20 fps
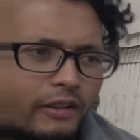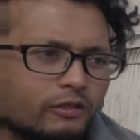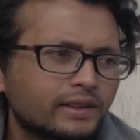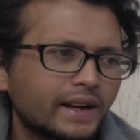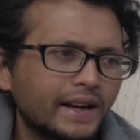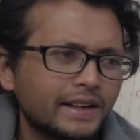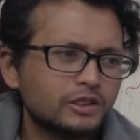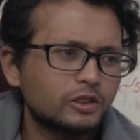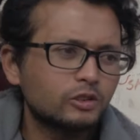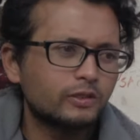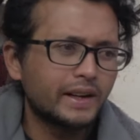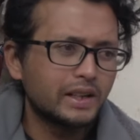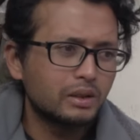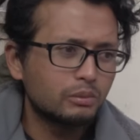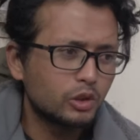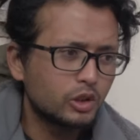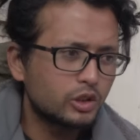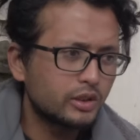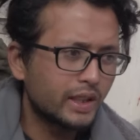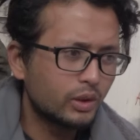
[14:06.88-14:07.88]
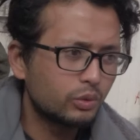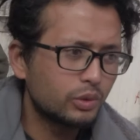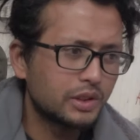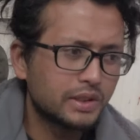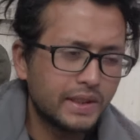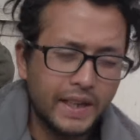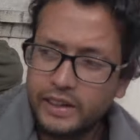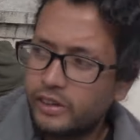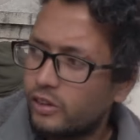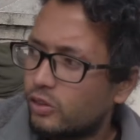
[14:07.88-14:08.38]
five kinds of animals that we
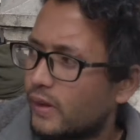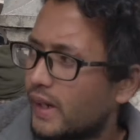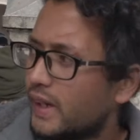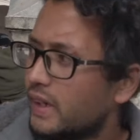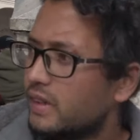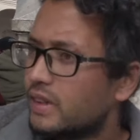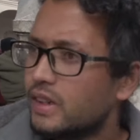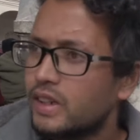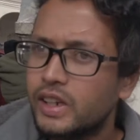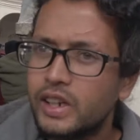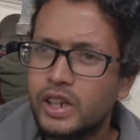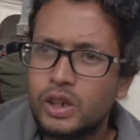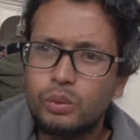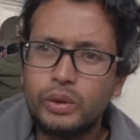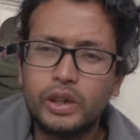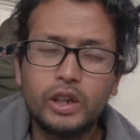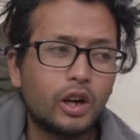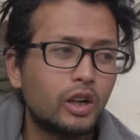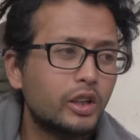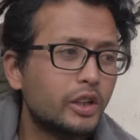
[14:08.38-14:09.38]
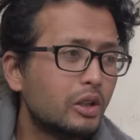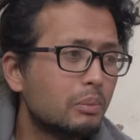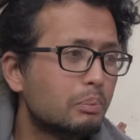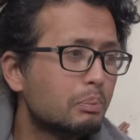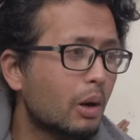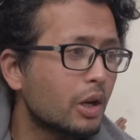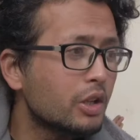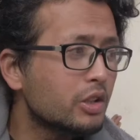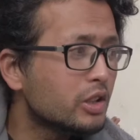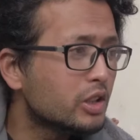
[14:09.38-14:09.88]
sacrifice. We call it
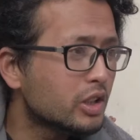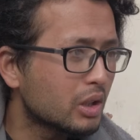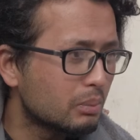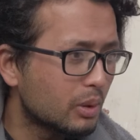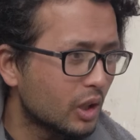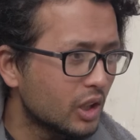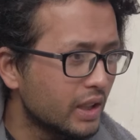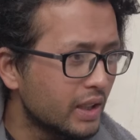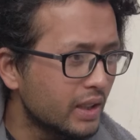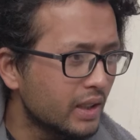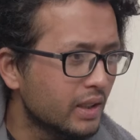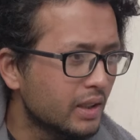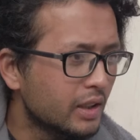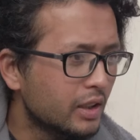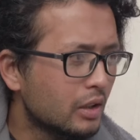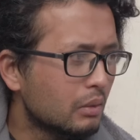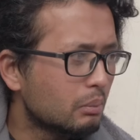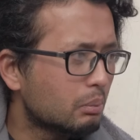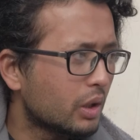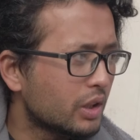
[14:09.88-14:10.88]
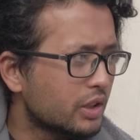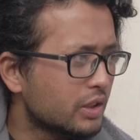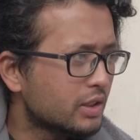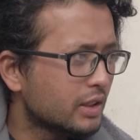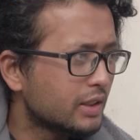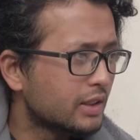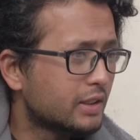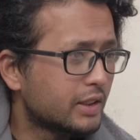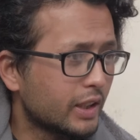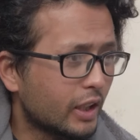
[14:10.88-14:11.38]
panchabali.
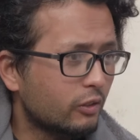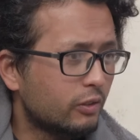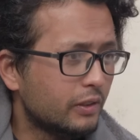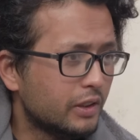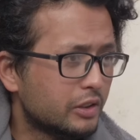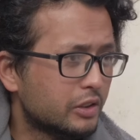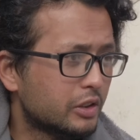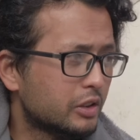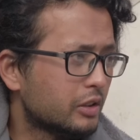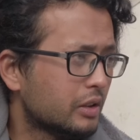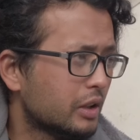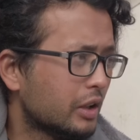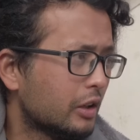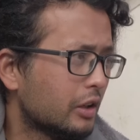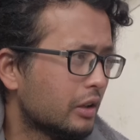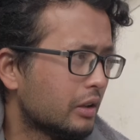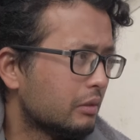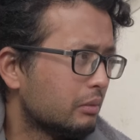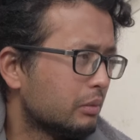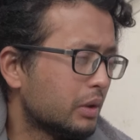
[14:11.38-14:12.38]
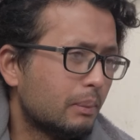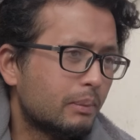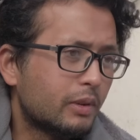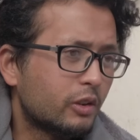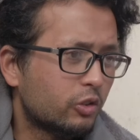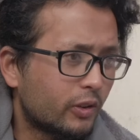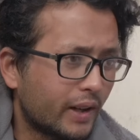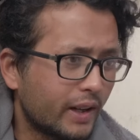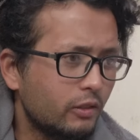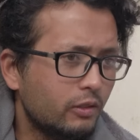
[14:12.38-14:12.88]
Pancha itself is uh,
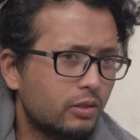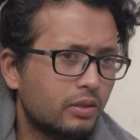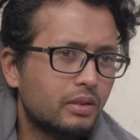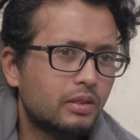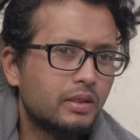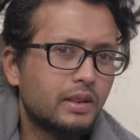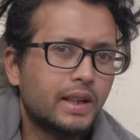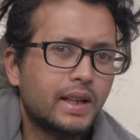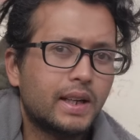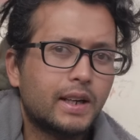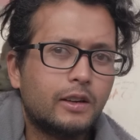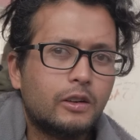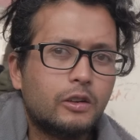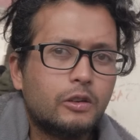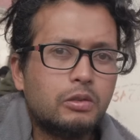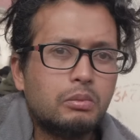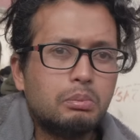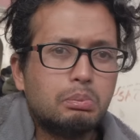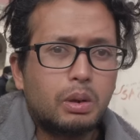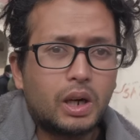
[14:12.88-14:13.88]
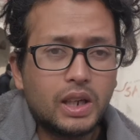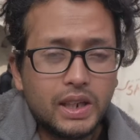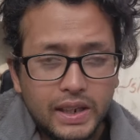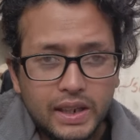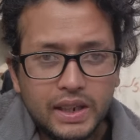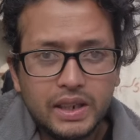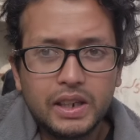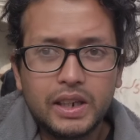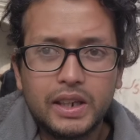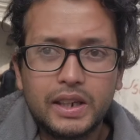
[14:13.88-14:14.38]
number five. Uh,
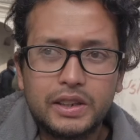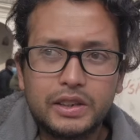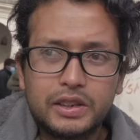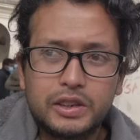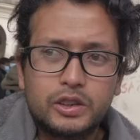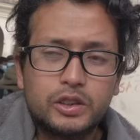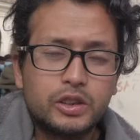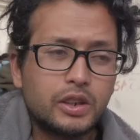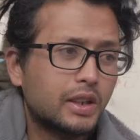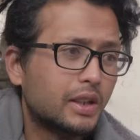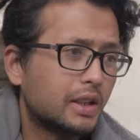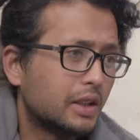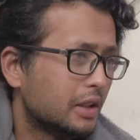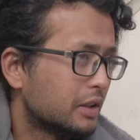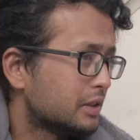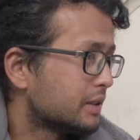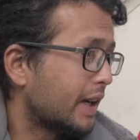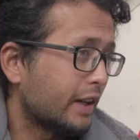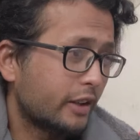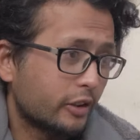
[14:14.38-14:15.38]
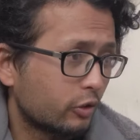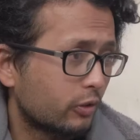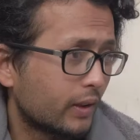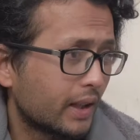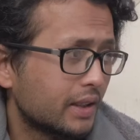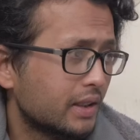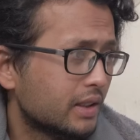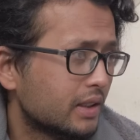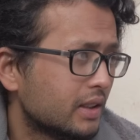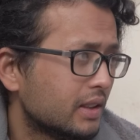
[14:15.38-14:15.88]
Bali is uh,
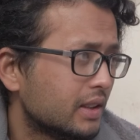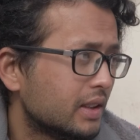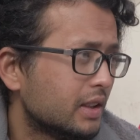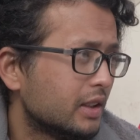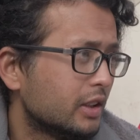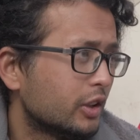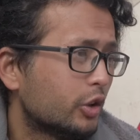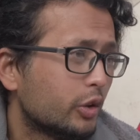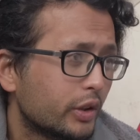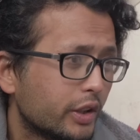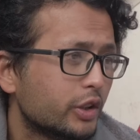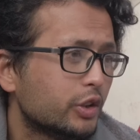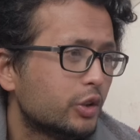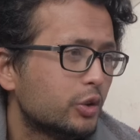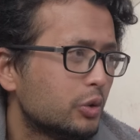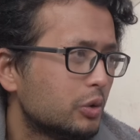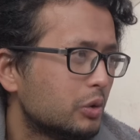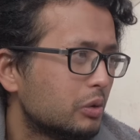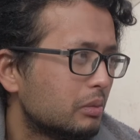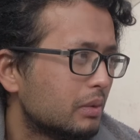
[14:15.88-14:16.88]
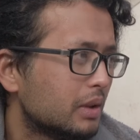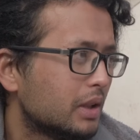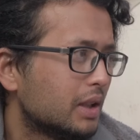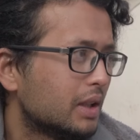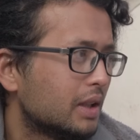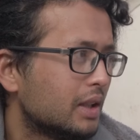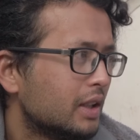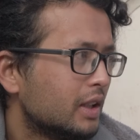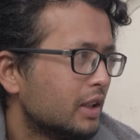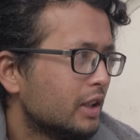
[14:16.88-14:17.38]
sacrifice, uh, according to
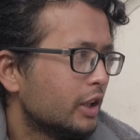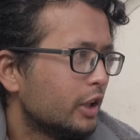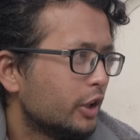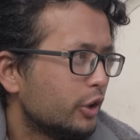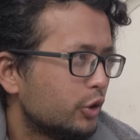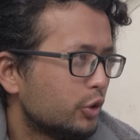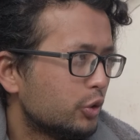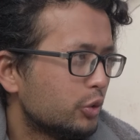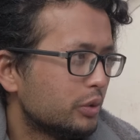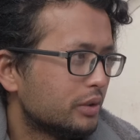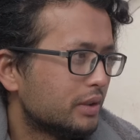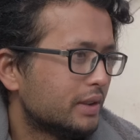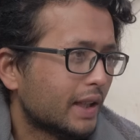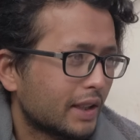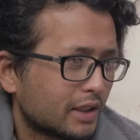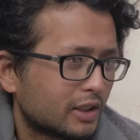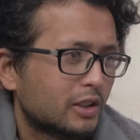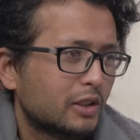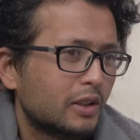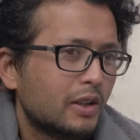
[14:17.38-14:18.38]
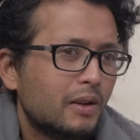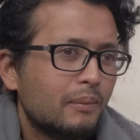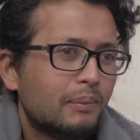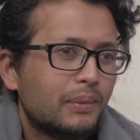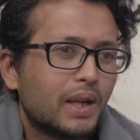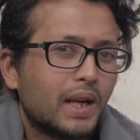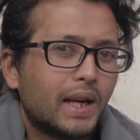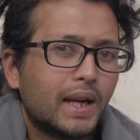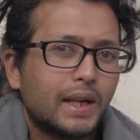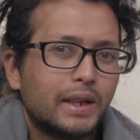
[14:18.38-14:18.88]
uh, Hindu text.
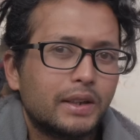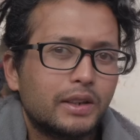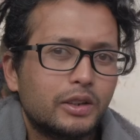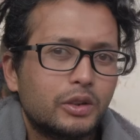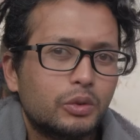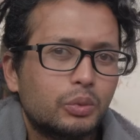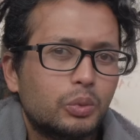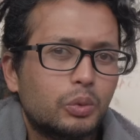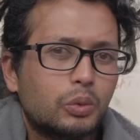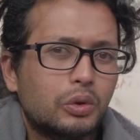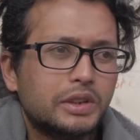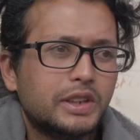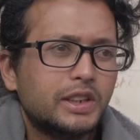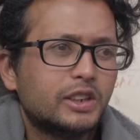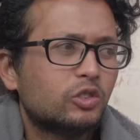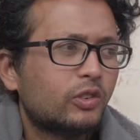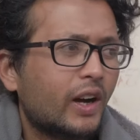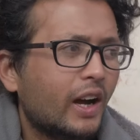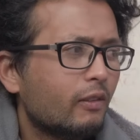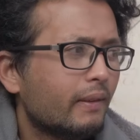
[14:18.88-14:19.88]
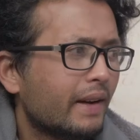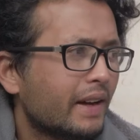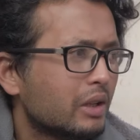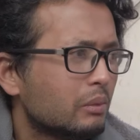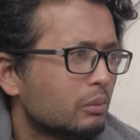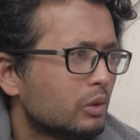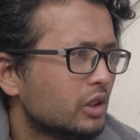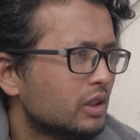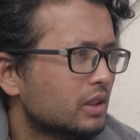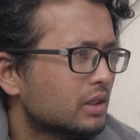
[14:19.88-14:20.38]
And these five
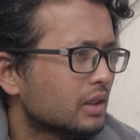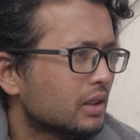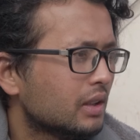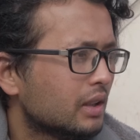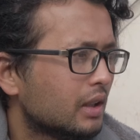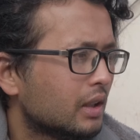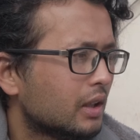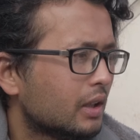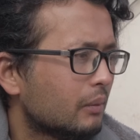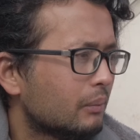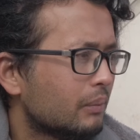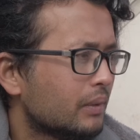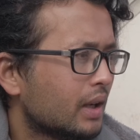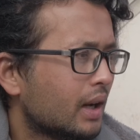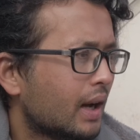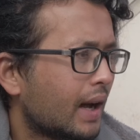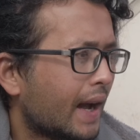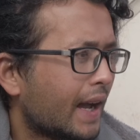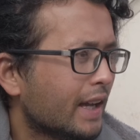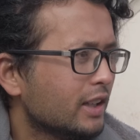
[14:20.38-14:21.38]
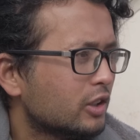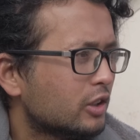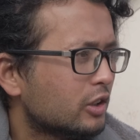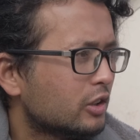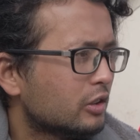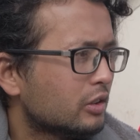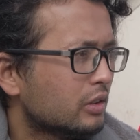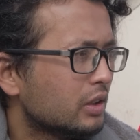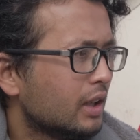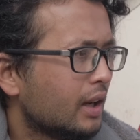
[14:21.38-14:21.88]
animals uh,
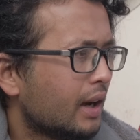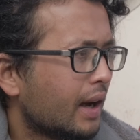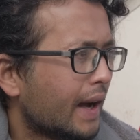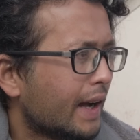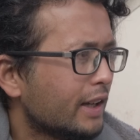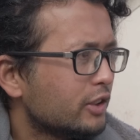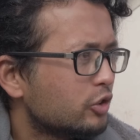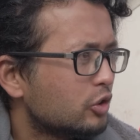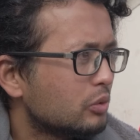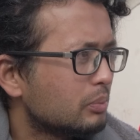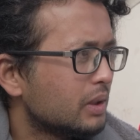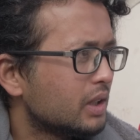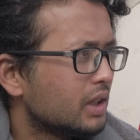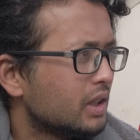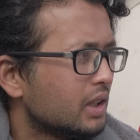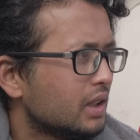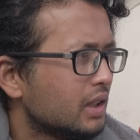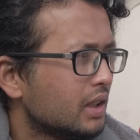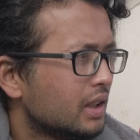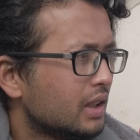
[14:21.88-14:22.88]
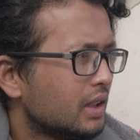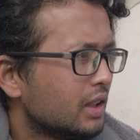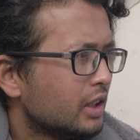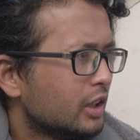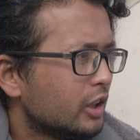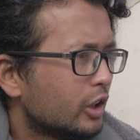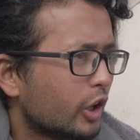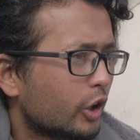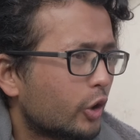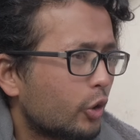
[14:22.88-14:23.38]
has has to be
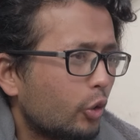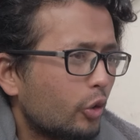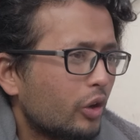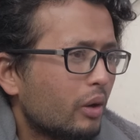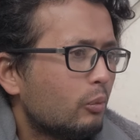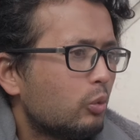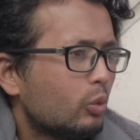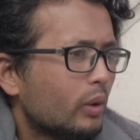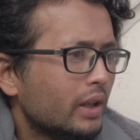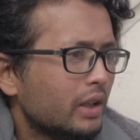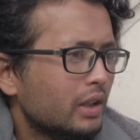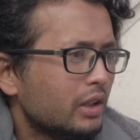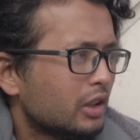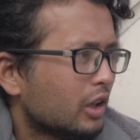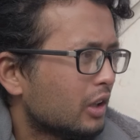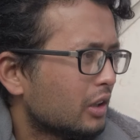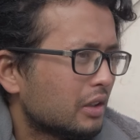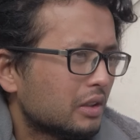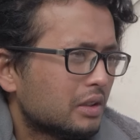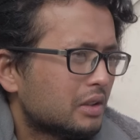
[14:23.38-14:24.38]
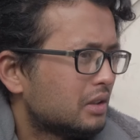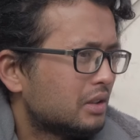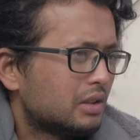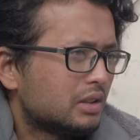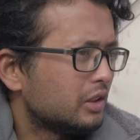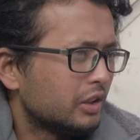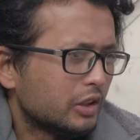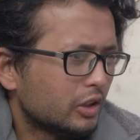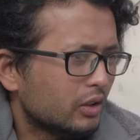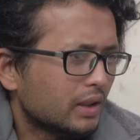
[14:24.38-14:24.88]
a grown-up one, not a
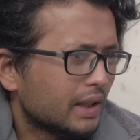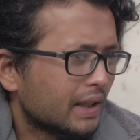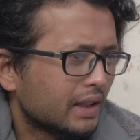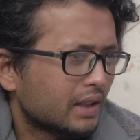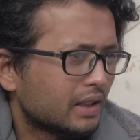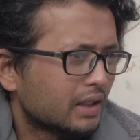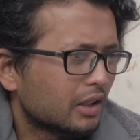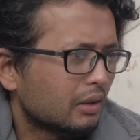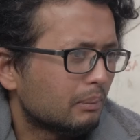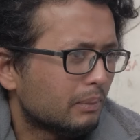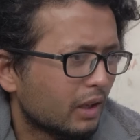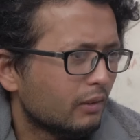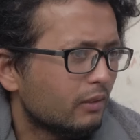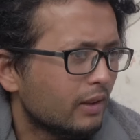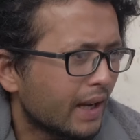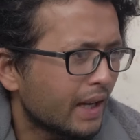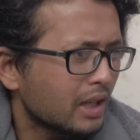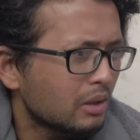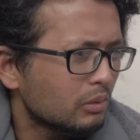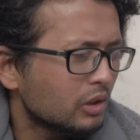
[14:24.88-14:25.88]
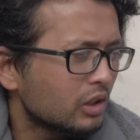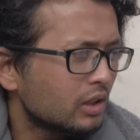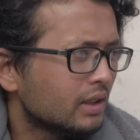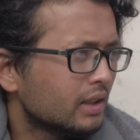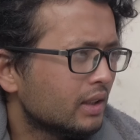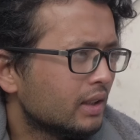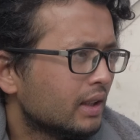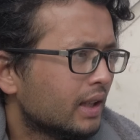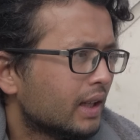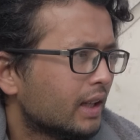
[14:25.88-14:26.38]
you know like a baby animal.
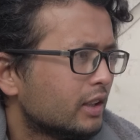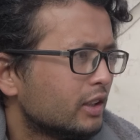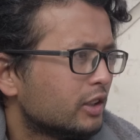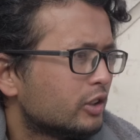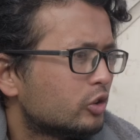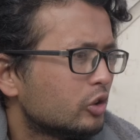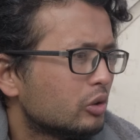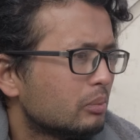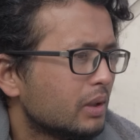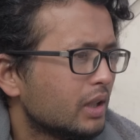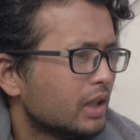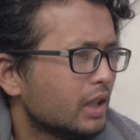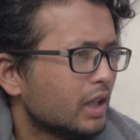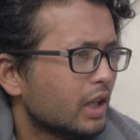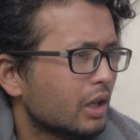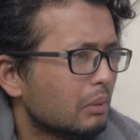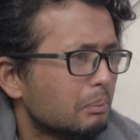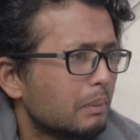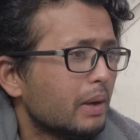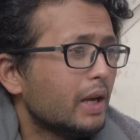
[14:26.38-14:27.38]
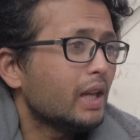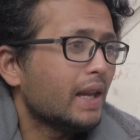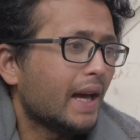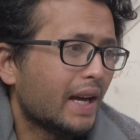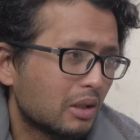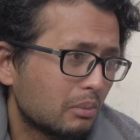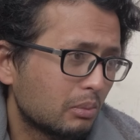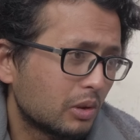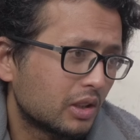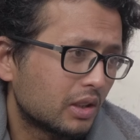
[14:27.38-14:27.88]
And it should be male
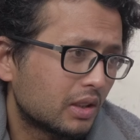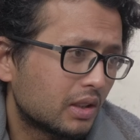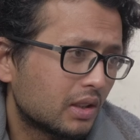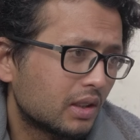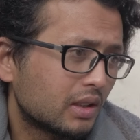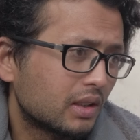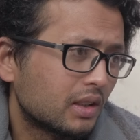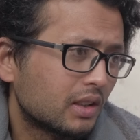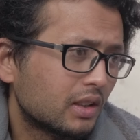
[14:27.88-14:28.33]
animals.